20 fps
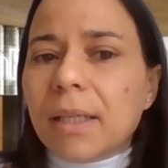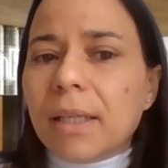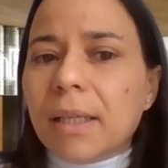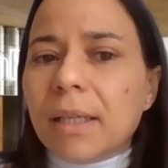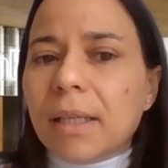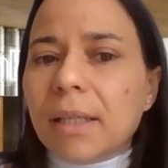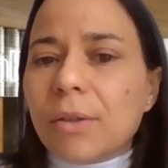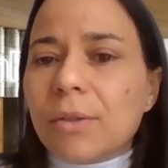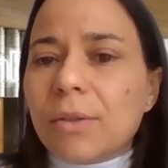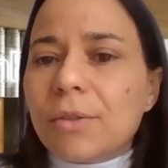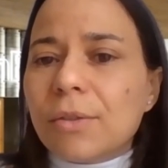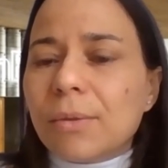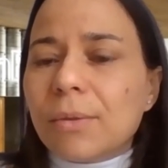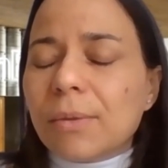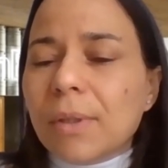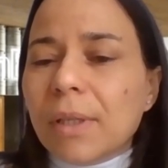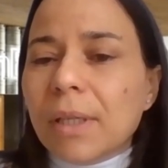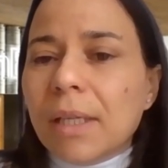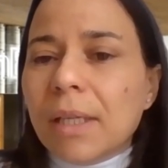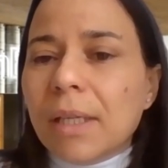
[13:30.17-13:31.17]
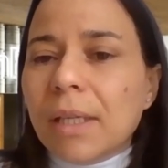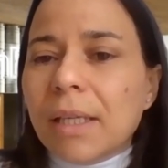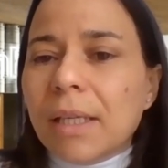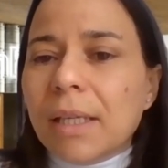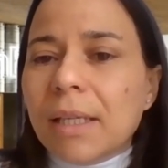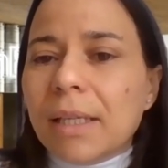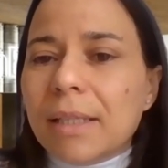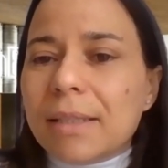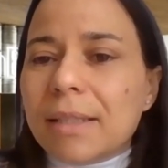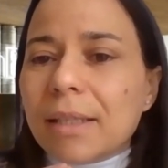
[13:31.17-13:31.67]
and also
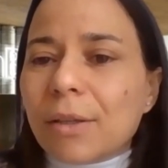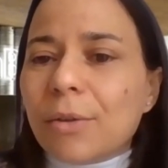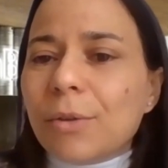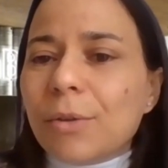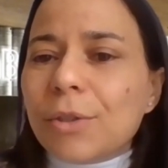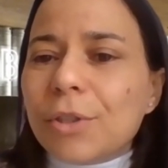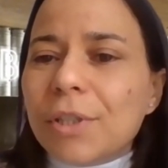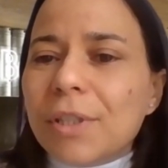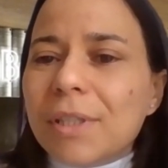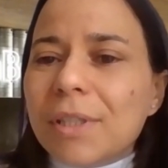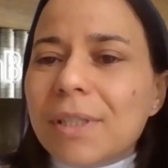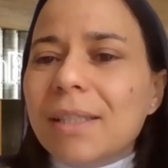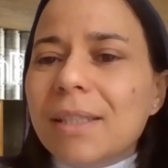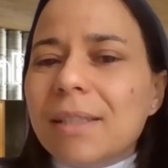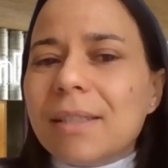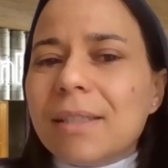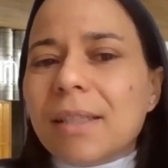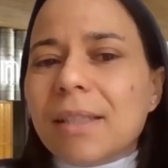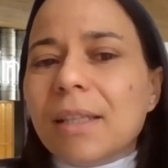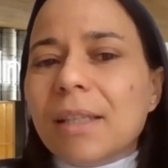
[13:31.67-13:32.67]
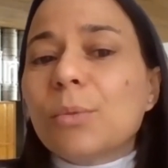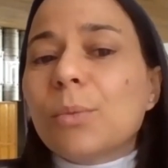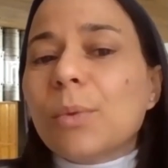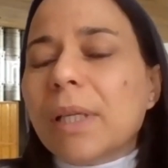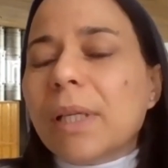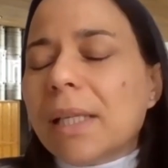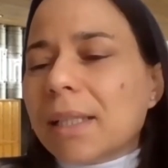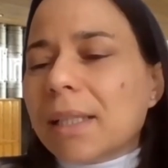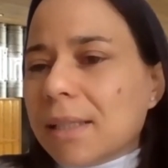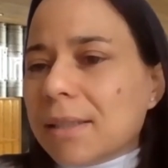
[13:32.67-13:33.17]
is the consciousness and
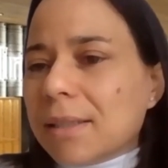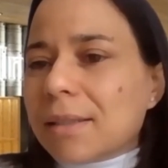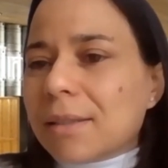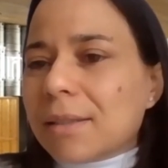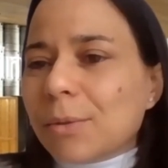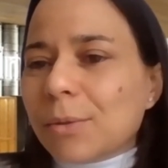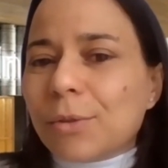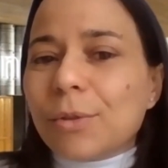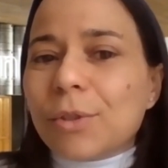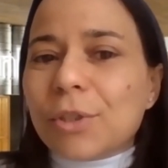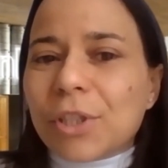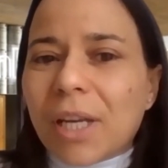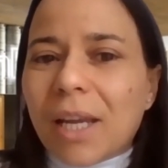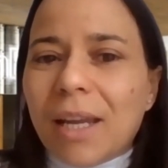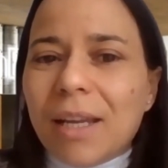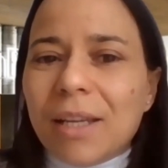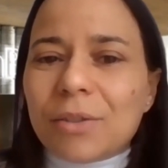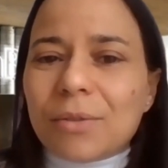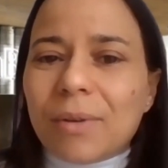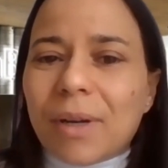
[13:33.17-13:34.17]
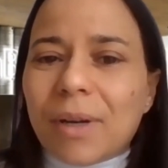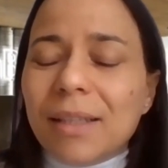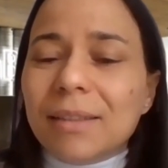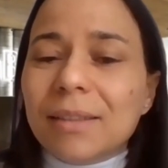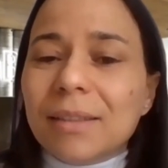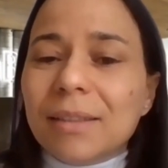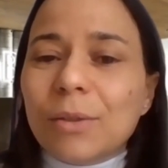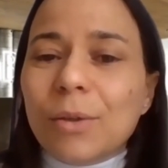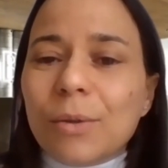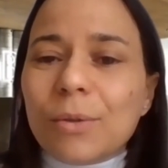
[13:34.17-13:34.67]
willingness to change, right?
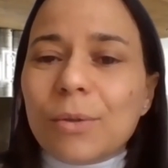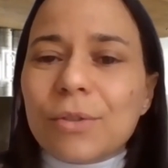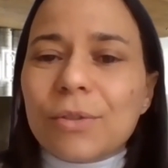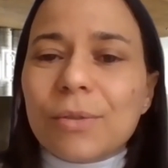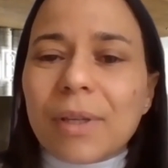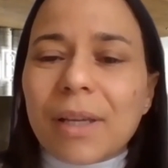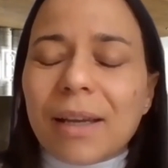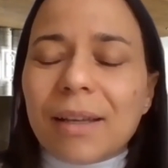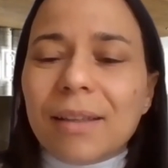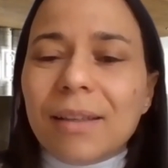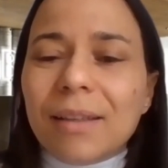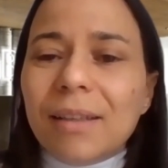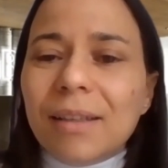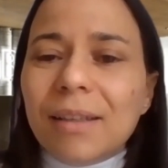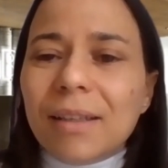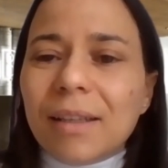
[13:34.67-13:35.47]
It goes together.